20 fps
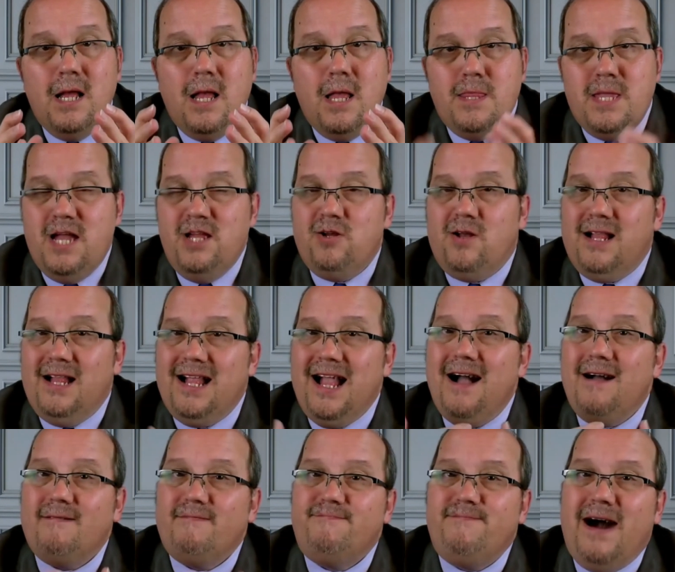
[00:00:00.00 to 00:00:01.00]
That you
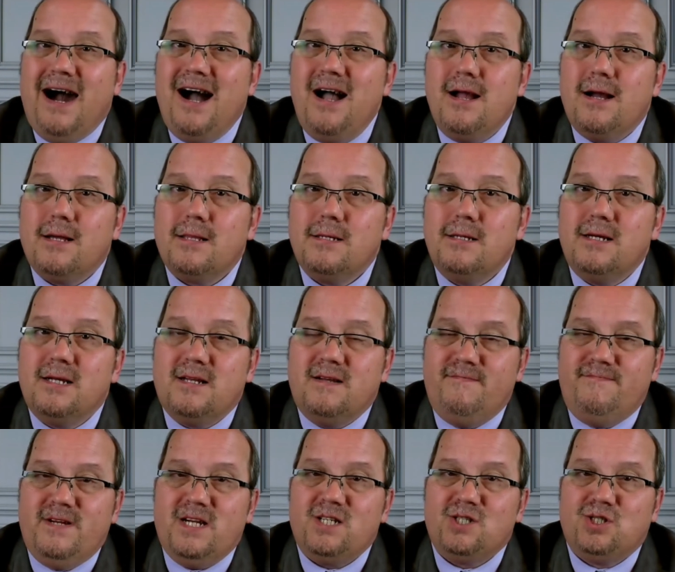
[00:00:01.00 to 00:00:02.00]
cannot file an
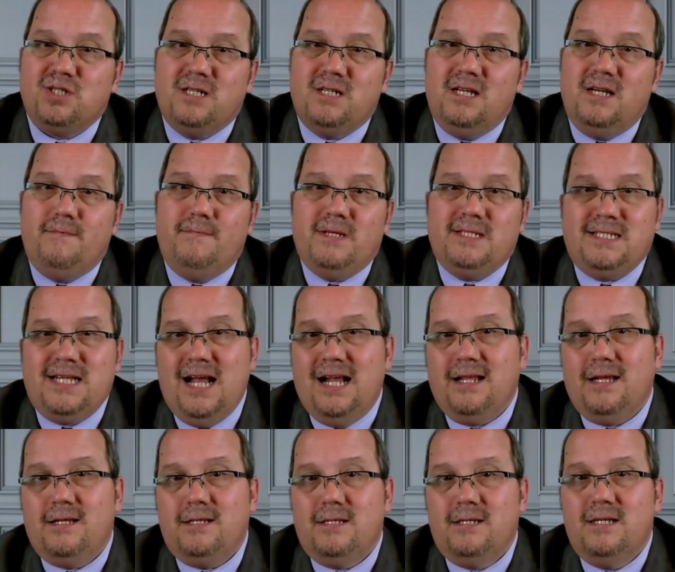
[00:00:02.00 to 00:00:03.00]
eviction if the
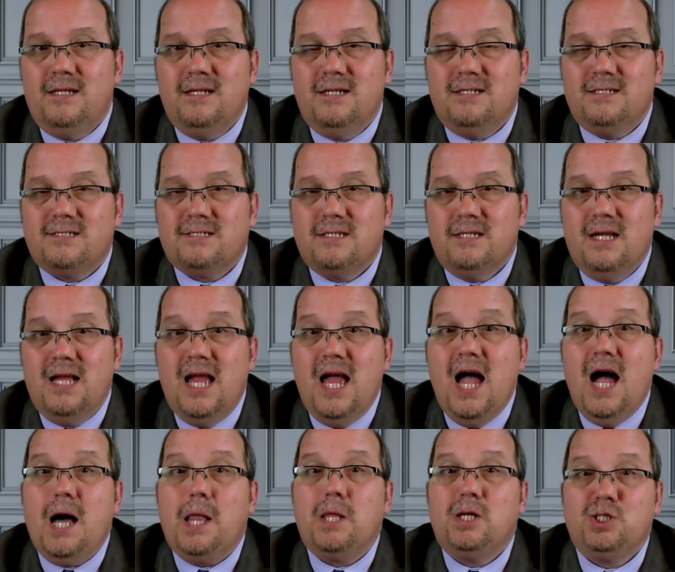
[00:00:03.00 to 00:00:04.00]
tenant is
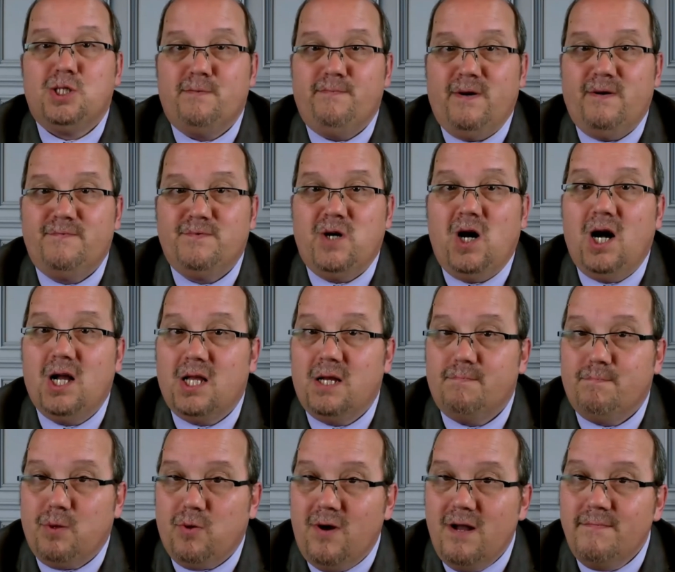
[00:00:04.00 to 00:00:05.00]
eligible for
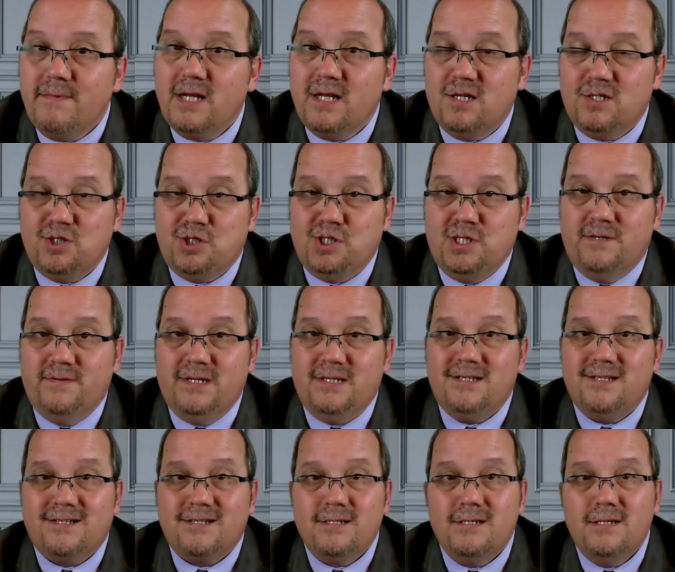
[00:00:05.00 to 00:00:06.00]
unemployment
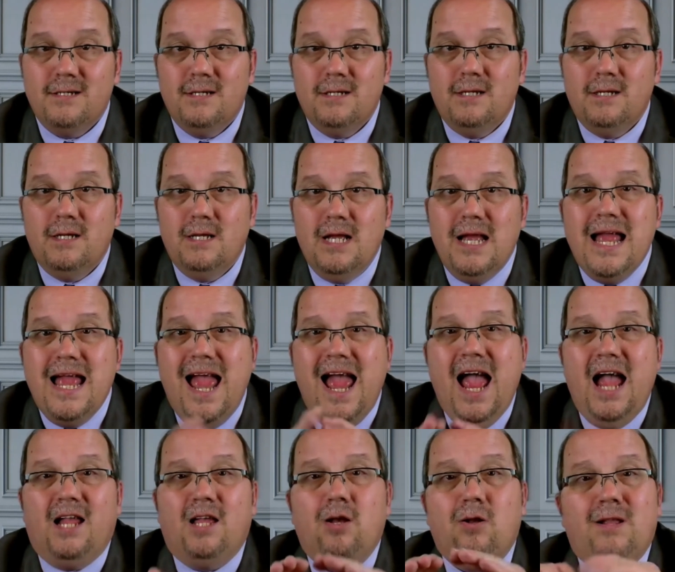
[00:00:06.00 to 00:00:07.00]
insurance,
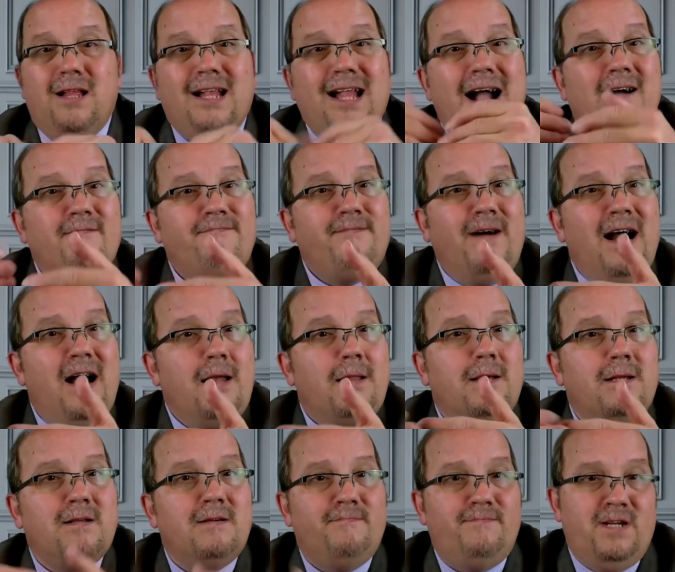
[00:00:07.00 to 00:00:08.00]
and you cannot file
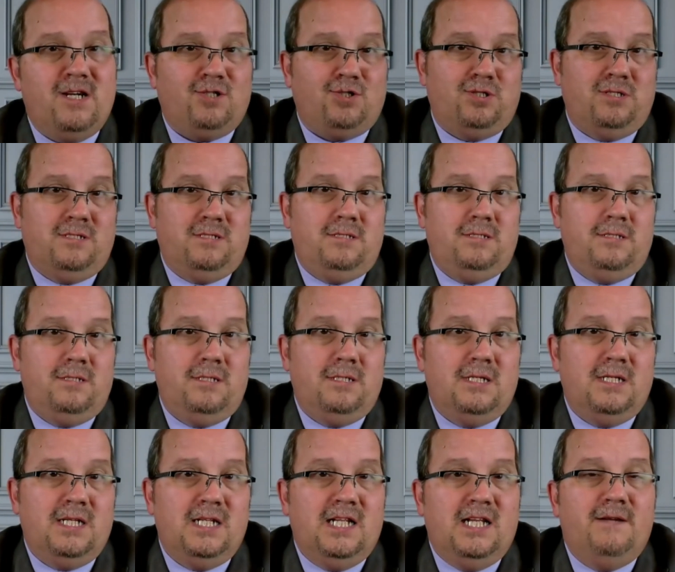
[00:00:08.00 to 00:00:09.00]
an eviction
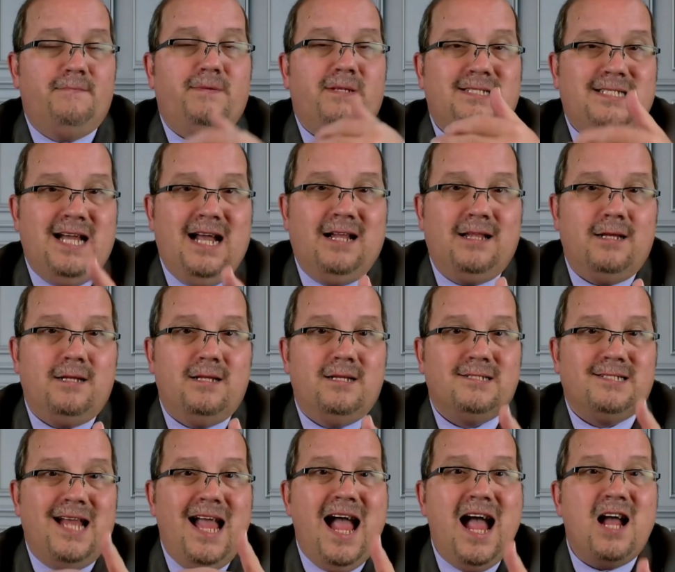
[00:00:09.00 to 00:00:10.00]
if the tenant
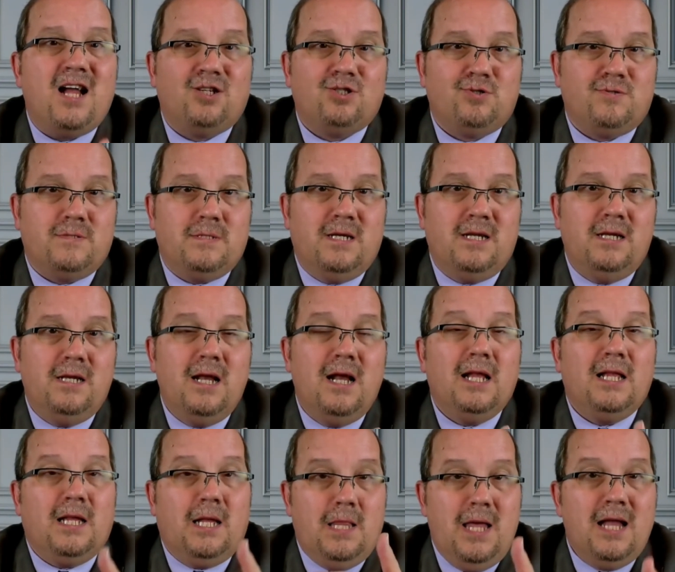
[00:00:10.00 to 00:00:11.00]
is actually
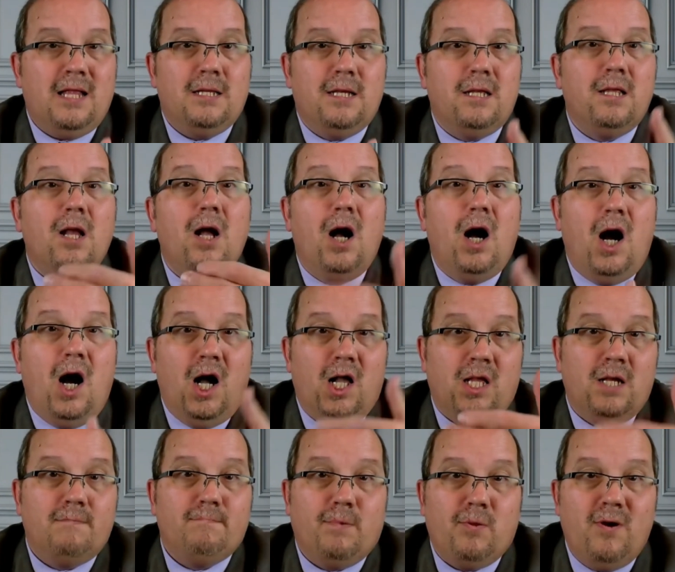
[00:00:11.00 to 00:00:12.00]
collecting
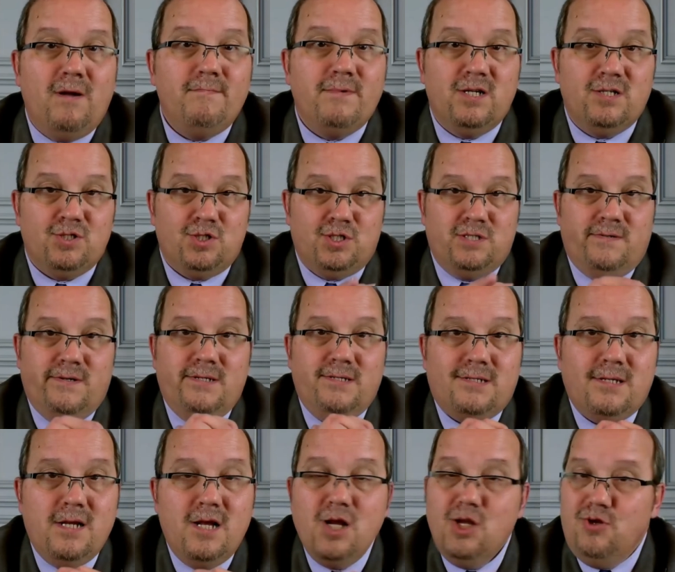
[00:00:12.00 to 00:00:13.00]
unemployment
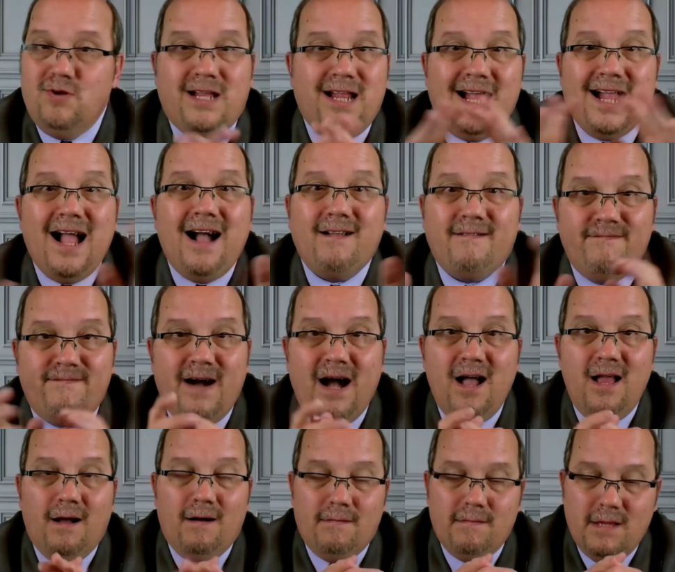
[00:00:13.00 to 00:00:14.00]
insurance. You cannot
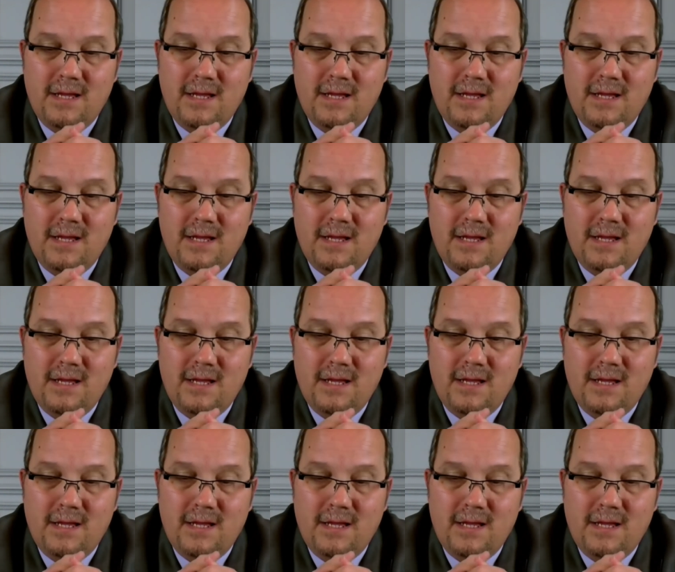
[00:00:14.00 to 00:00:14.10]
file.